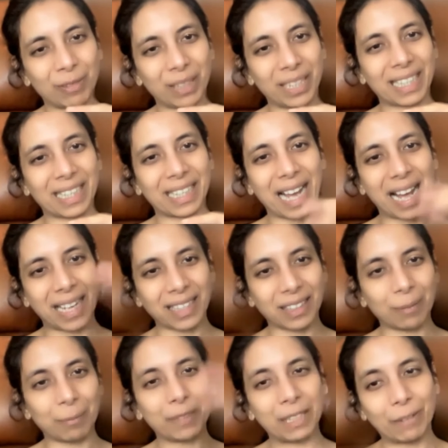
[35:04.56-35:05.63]
we can
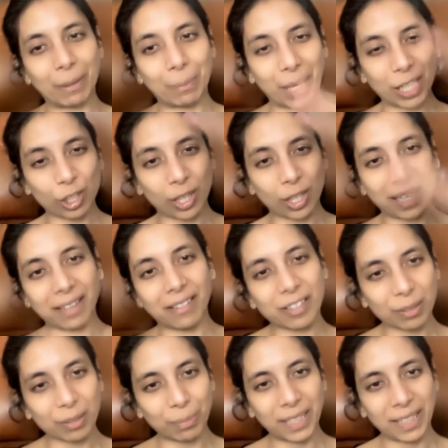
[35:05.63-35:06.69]
handle even much higher
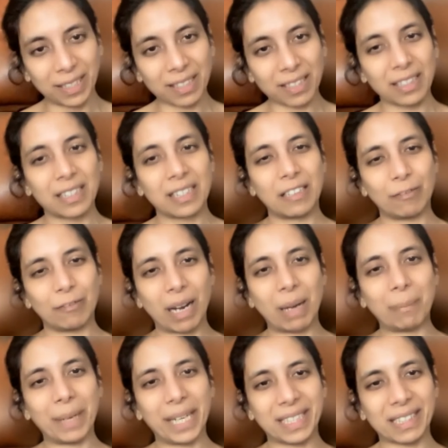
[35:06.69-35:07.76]
speeds while
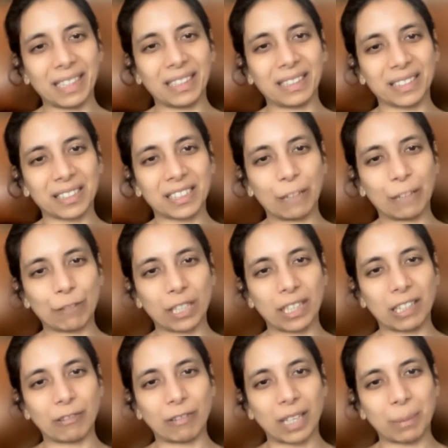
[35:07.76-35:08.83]
maintaining the safety
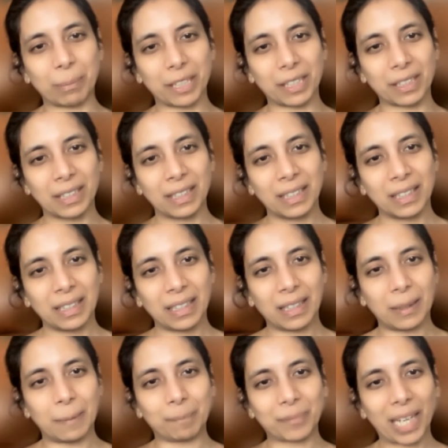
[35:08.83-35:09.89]
requirement.
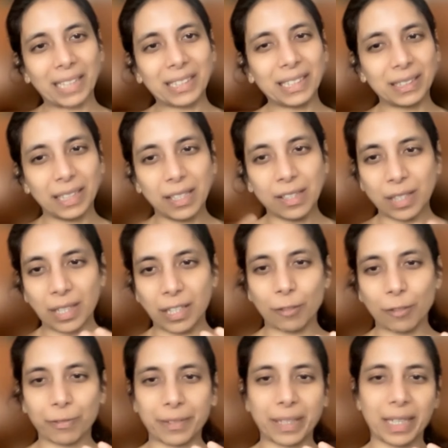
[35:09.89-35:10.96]
I think these kind
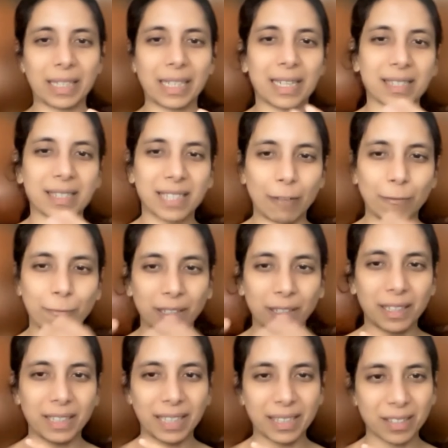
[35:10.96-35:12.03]
of, right, like
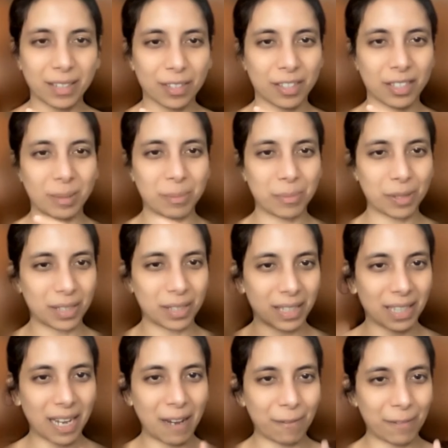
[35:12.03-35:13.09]
self-learning systems
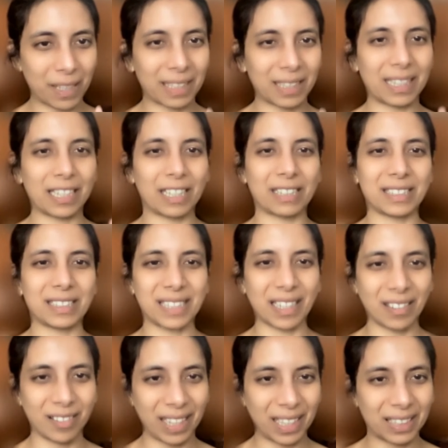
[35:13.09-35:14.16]
that have like kind of
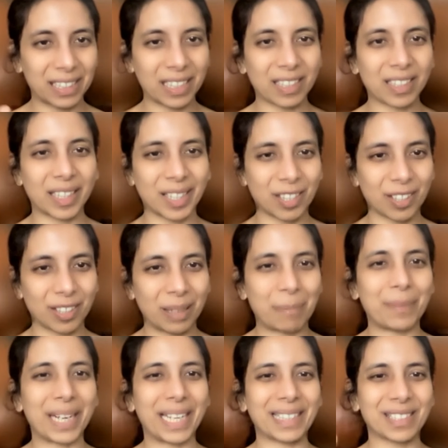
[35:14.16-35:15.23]
generate their
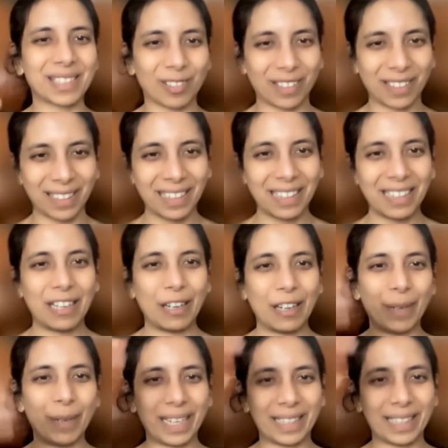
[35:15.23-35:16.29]
curriculum based on
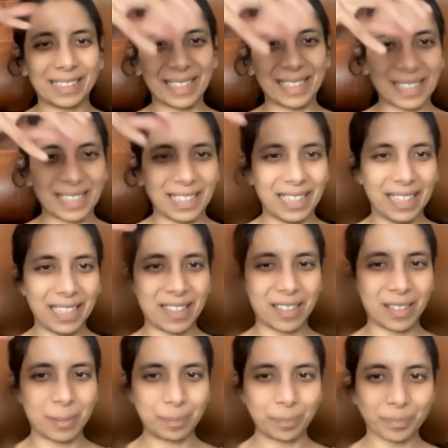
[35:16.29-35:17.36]
where they see
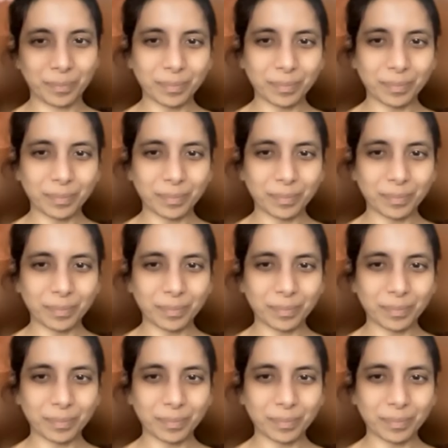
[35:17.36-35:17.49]
are